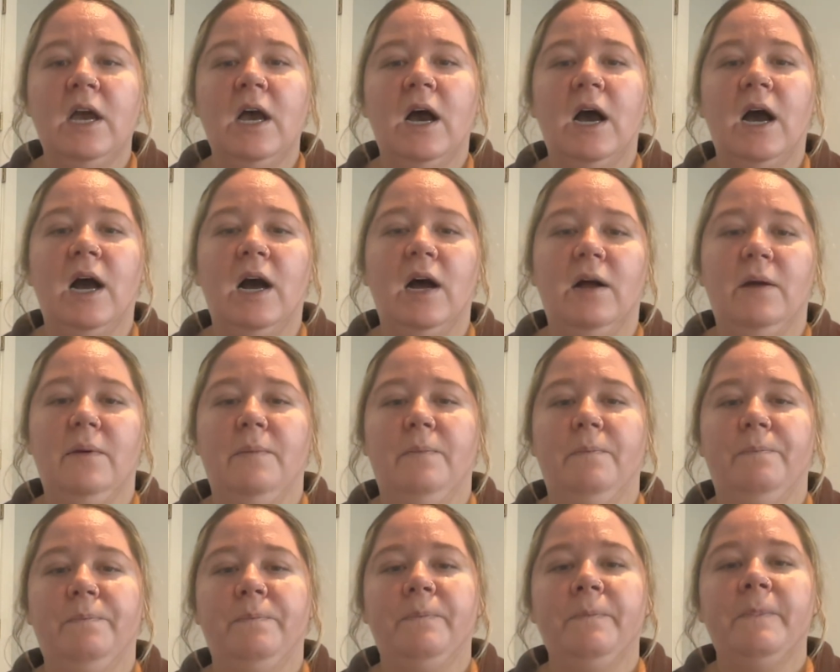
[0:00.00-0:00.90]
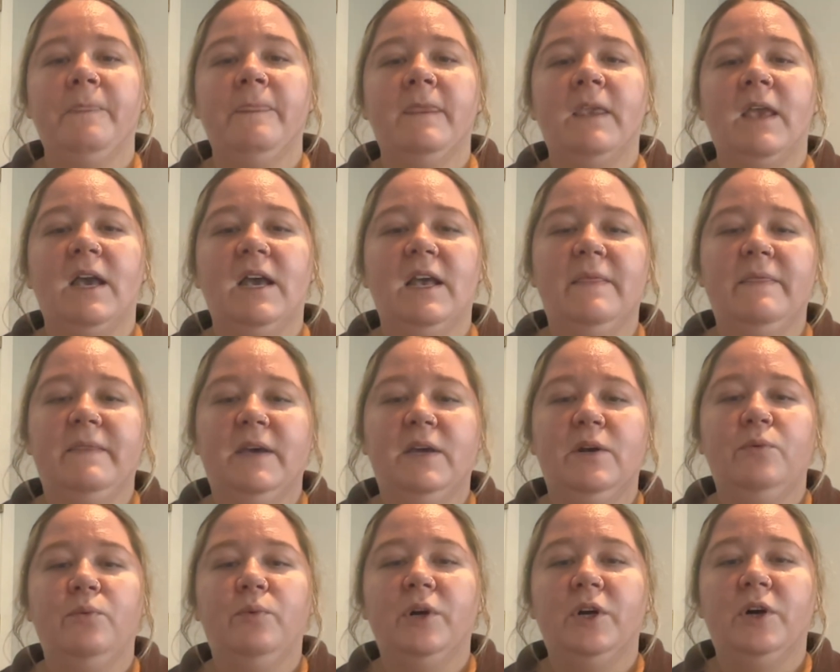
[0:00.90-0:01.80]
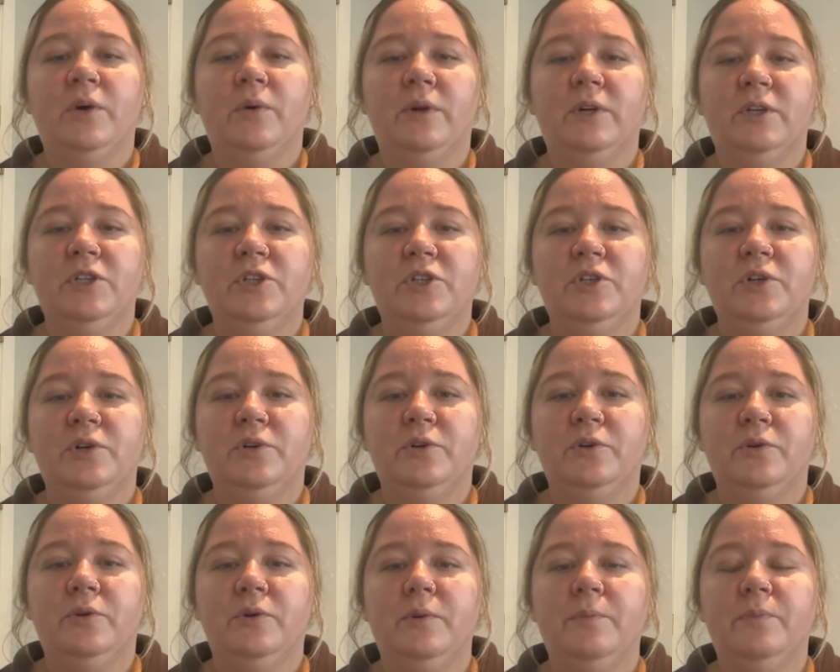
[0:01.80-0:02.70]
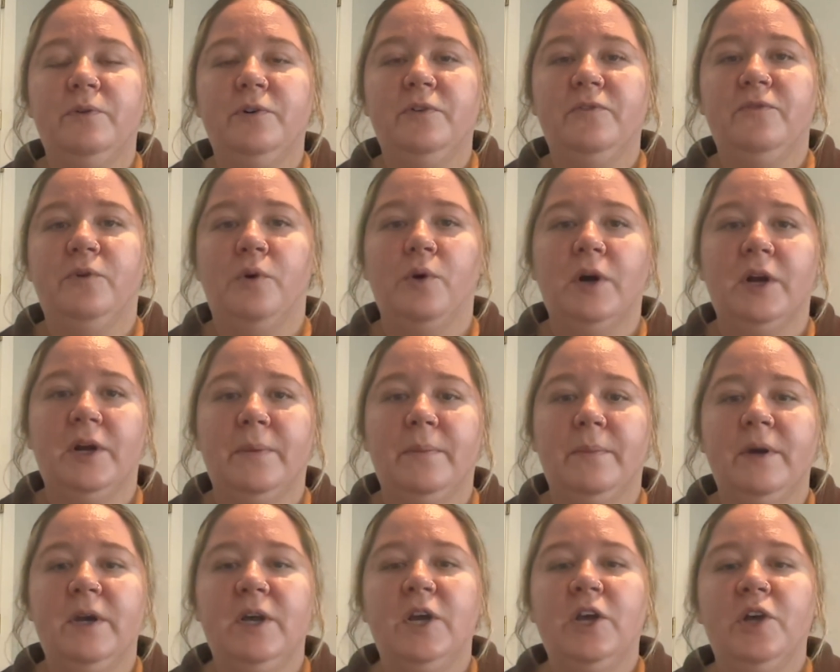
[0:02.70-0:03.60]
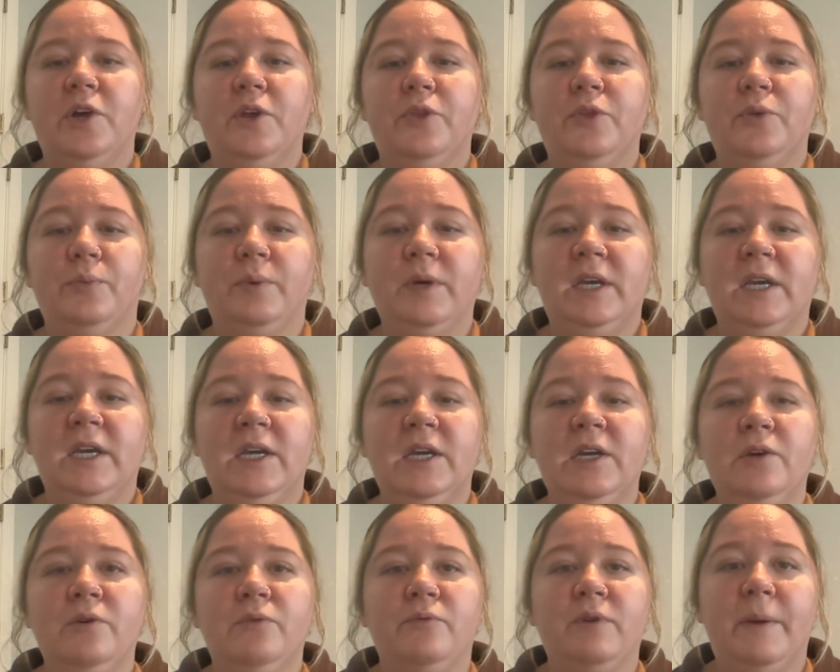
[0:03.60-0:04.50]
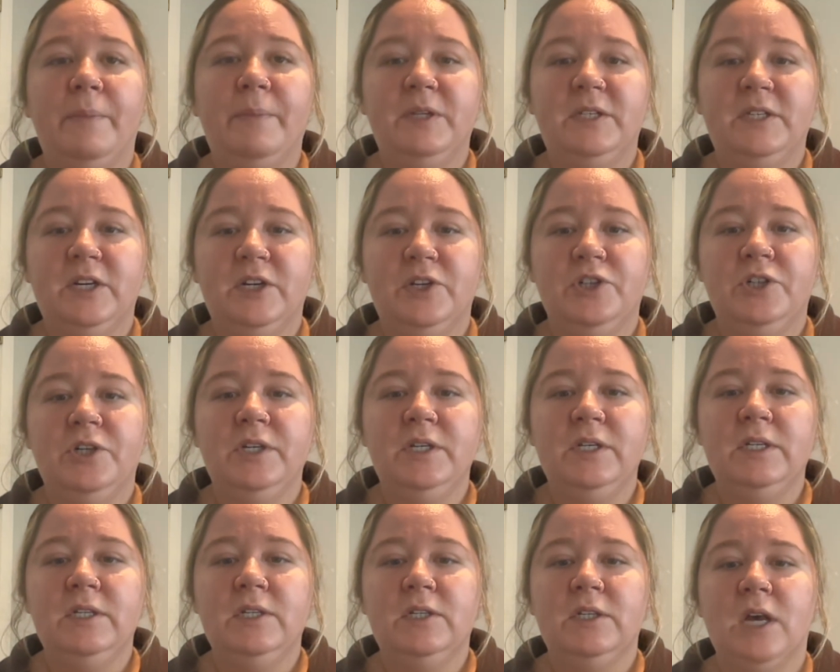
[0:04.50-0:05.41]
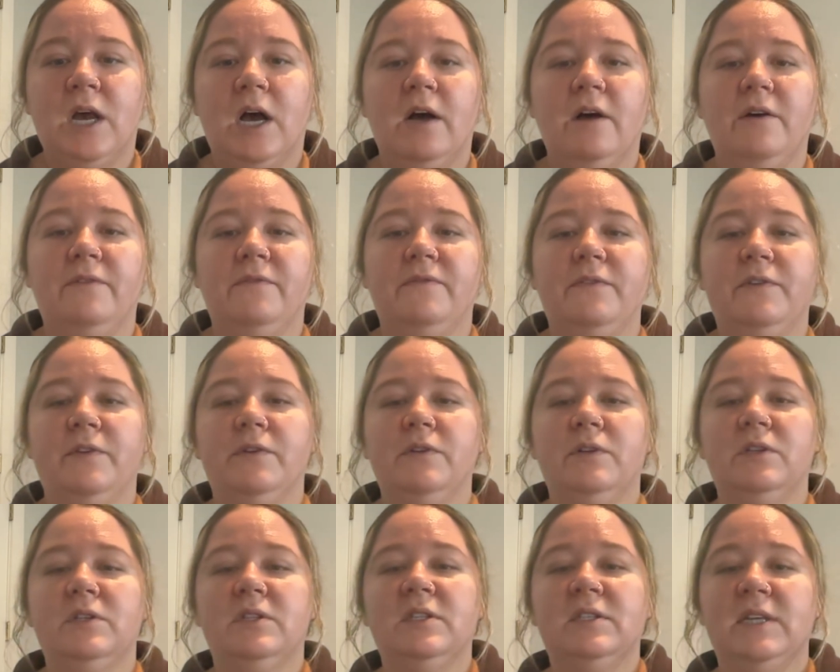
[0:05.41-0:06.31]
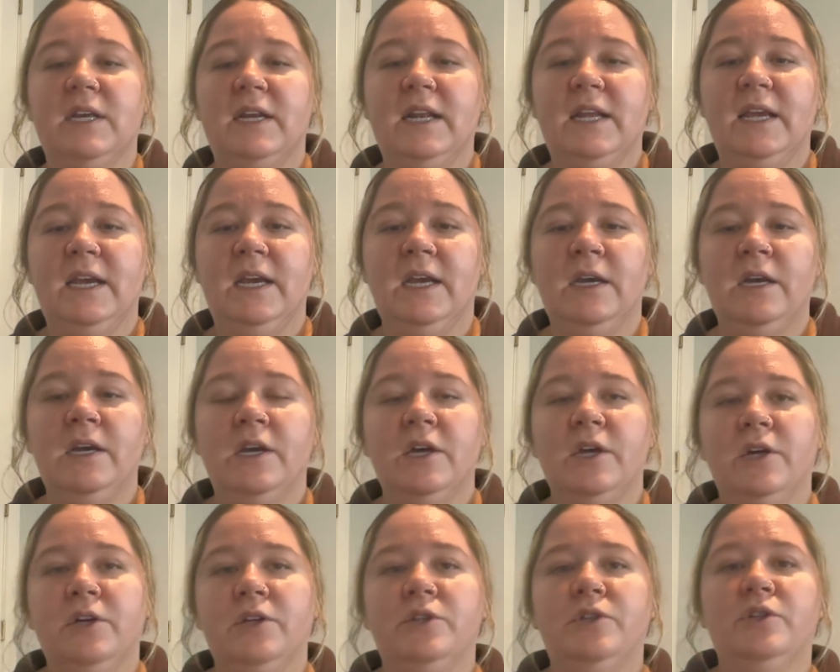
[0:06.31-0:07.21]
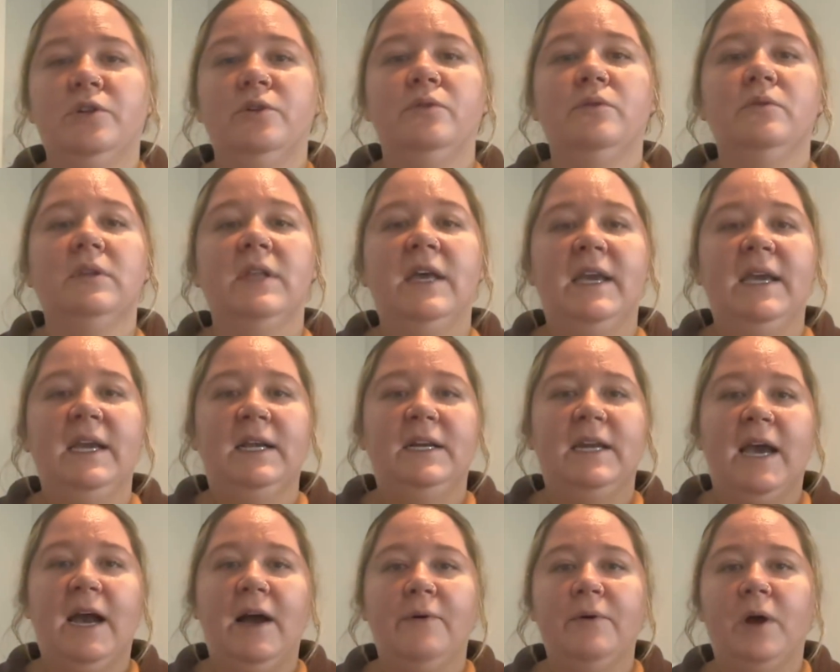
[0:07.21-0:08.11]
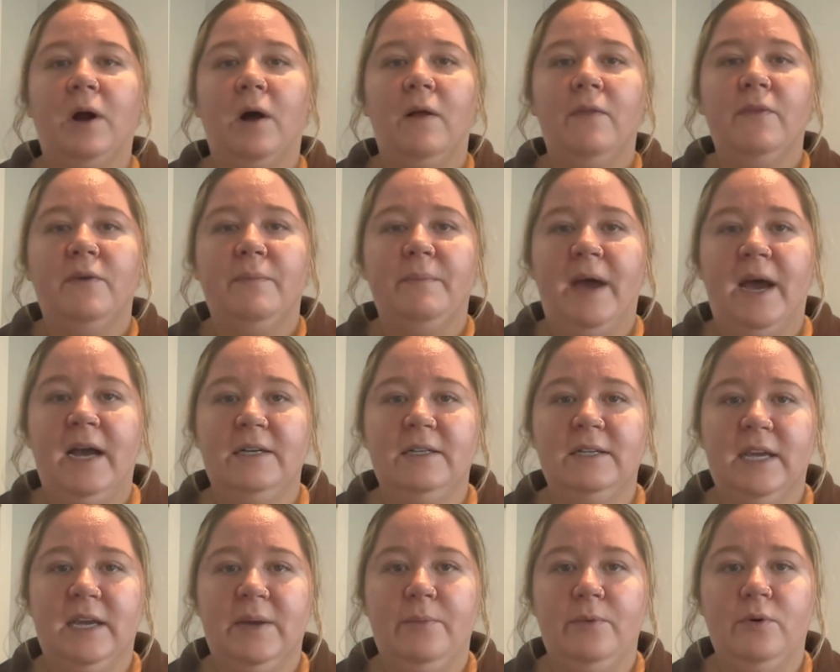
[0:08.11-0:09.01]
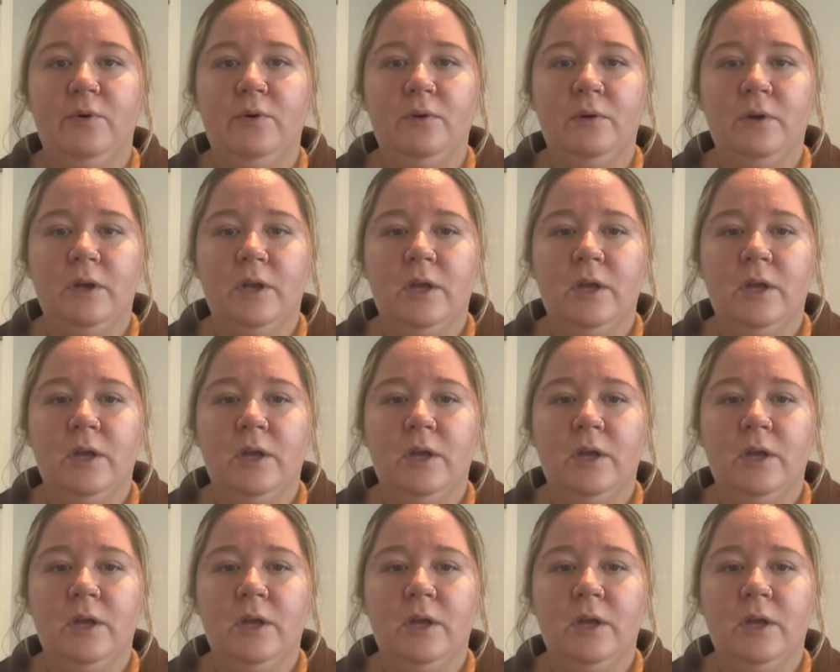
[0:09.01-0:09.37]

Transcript: And then we're going to perform 3 repetitions of sitting to laying down on the mat table.